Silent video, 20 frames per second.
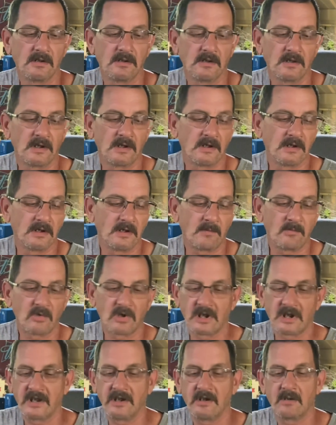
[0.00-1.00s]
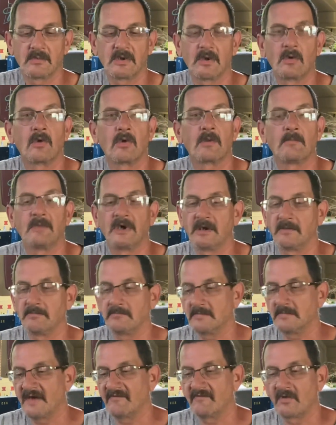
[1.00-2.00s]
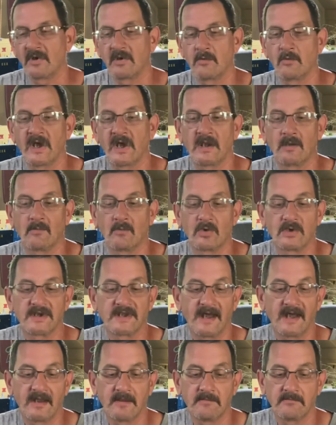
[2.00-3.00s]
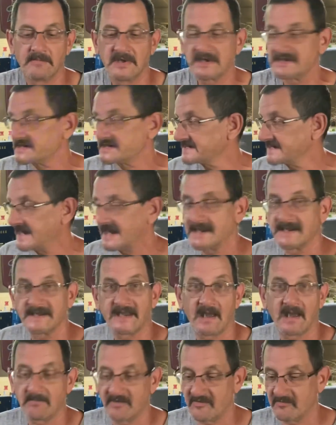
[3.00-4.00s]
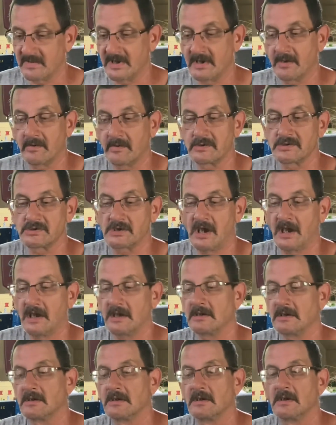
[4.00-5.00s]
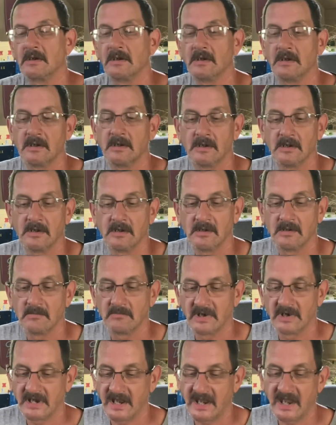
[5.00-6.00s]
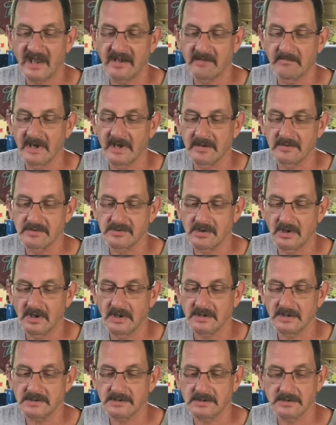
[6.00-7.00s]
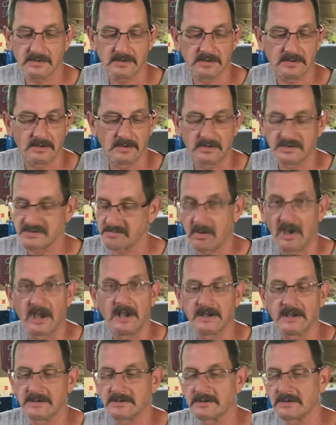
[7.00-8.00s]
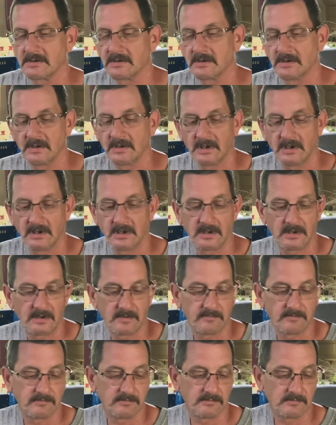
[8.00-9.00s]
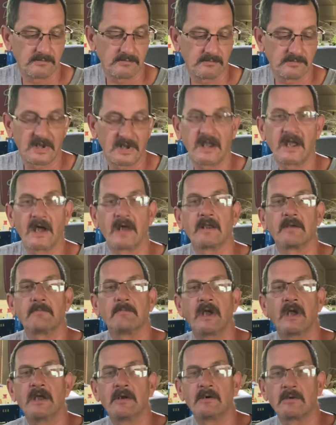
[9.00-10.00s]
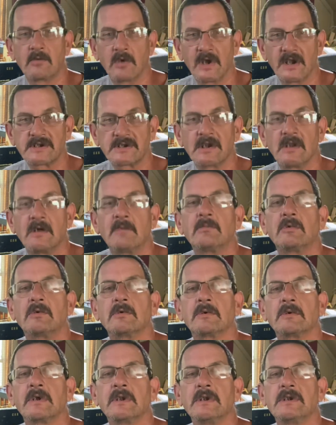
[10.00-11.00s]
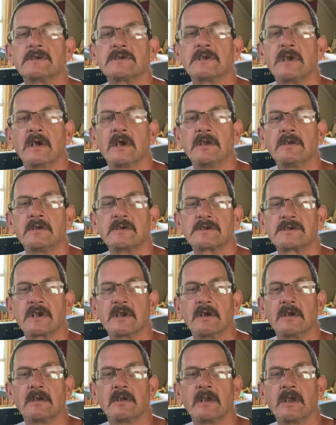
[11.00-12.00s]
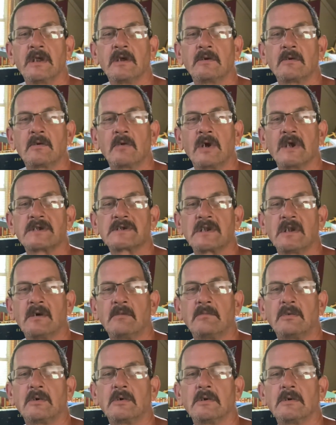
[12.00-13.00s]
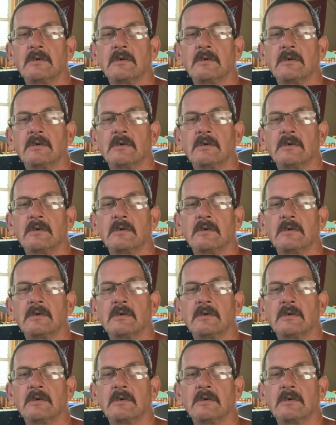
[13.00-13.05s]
Uh, I'm gonna clean them and oil them up. I've only ran them one time. It's the second time they've been on the track. But they got the metal trucks, North Springs. Um, they got a Hillcrest Lumber. Can you see how you can see it? Hillcrest Lumber.